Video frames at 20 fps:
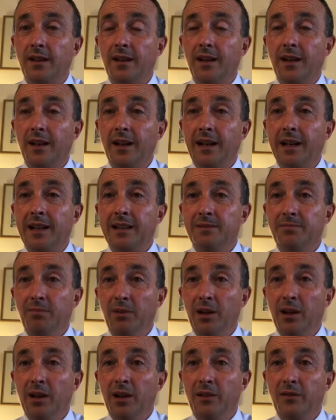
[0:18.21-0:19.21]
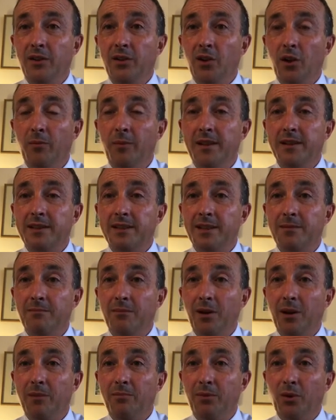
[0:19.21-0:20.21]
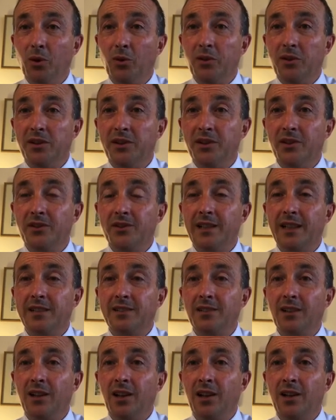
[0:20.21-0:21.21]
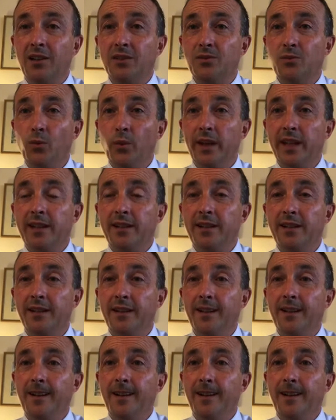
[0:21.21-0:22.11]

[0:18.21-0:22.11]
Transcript: as per the comments in my blog and newsletter last week,